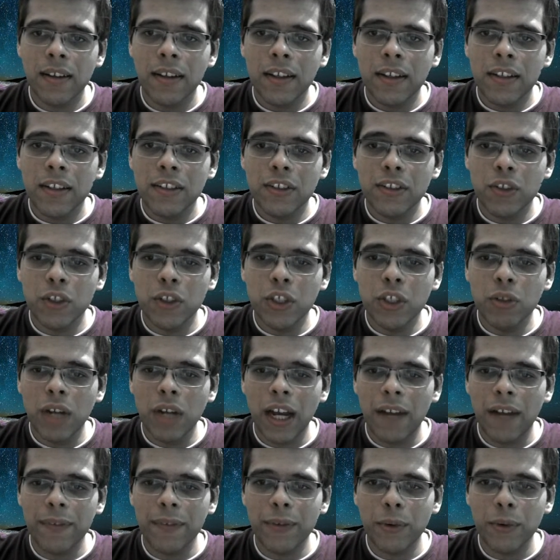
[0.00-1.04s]
So you
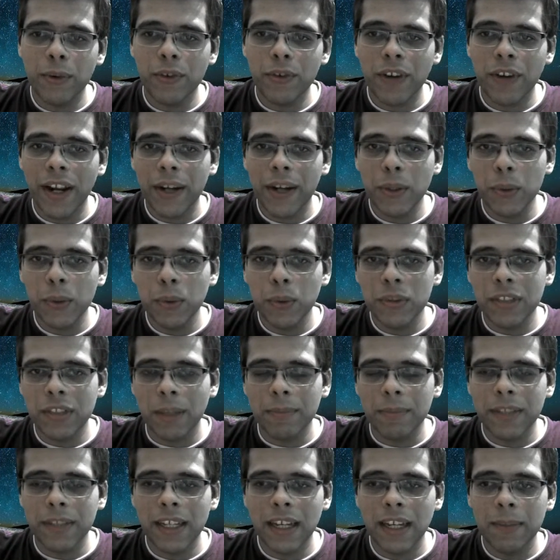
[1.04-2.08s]
have to try to do
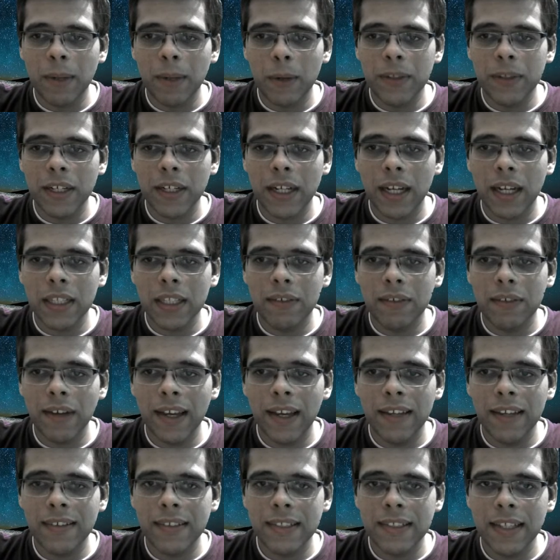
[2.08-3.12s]
something about it.
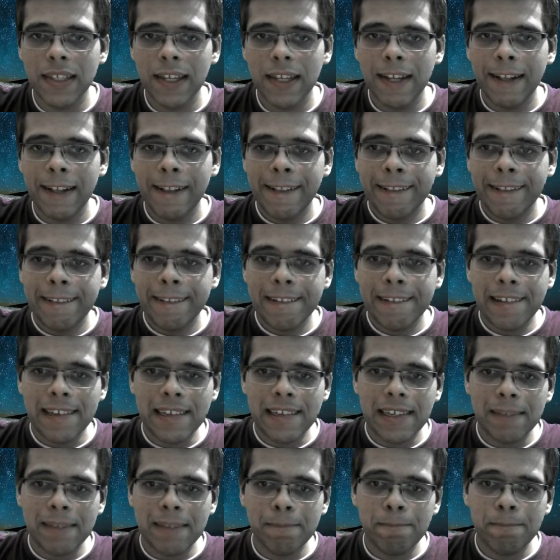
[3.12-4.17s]
Otherwise,
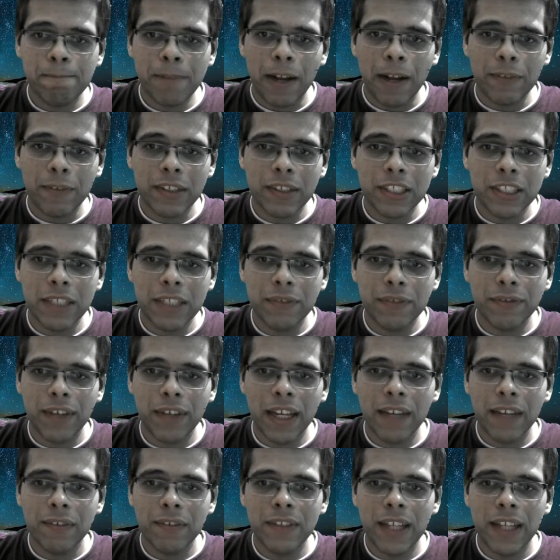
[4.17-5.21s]
after
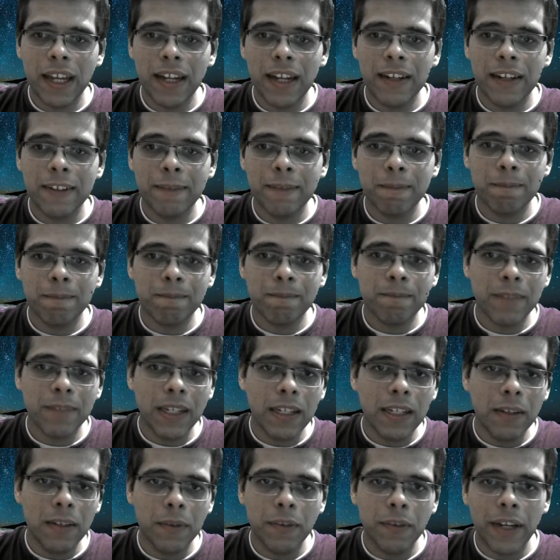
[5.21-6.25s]
g5, then it
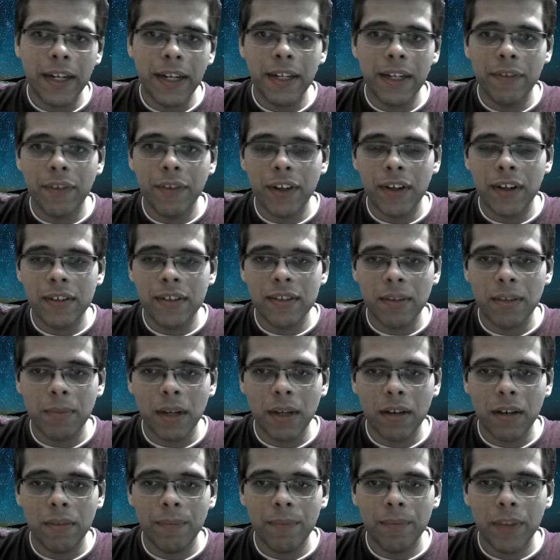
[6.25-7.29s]
will be very difficult
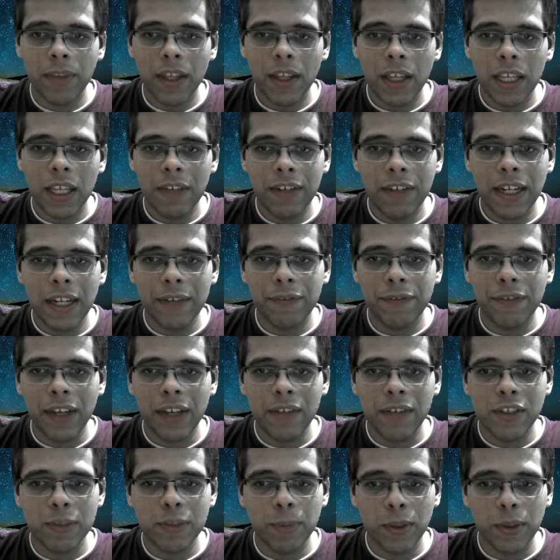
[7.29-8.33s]
somehow. Even f5
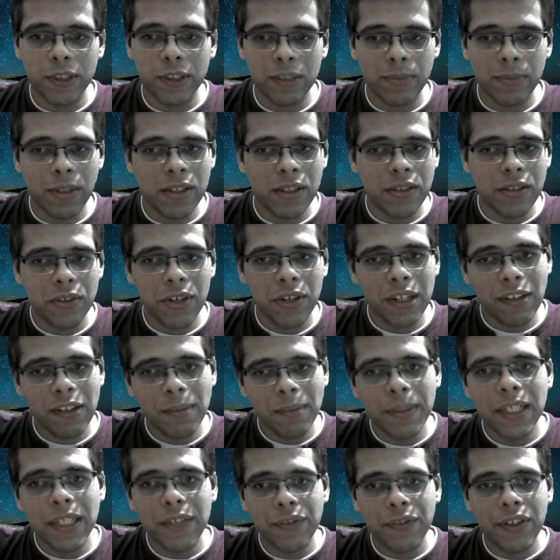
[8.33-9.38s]
is possible. So it will be
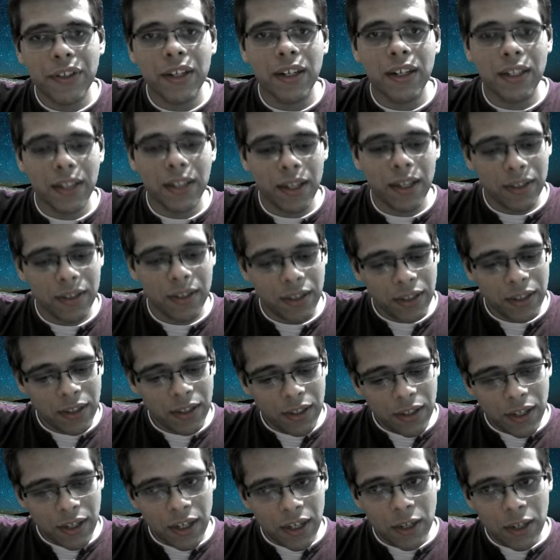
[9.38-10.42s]
difficult then.
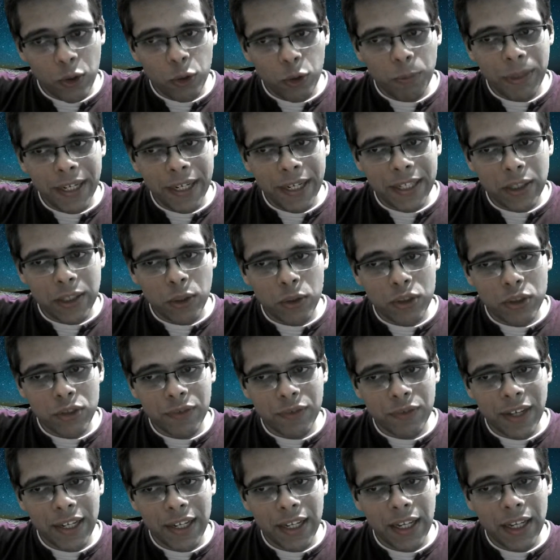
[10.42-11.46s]
Rook b8 looks
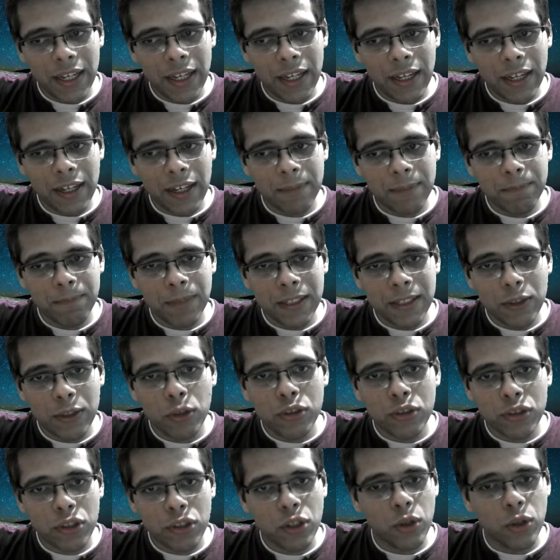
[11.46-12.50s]
very. It looks
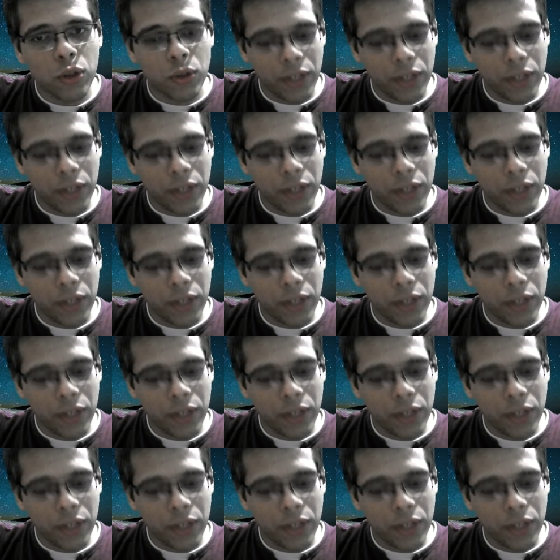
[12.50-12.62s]
slow.